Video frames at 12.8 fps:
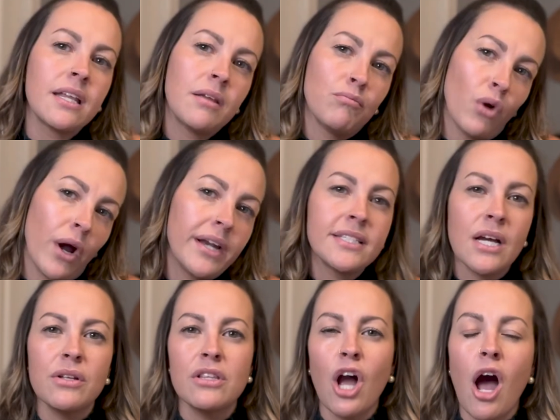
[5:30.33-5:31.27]
write it down in
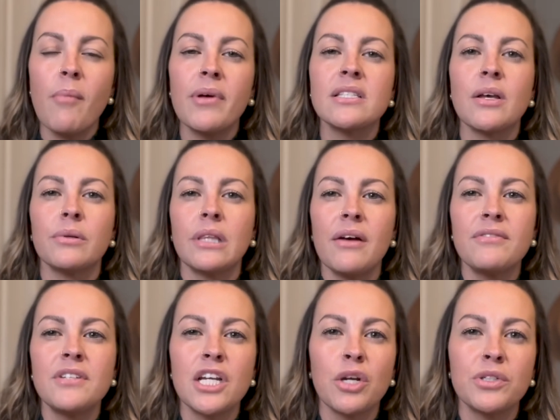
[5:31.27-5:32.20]
the comments. I would love to
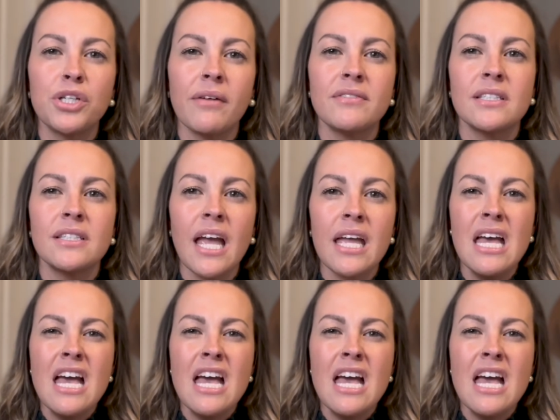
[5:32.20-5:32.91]
hear what you have to say.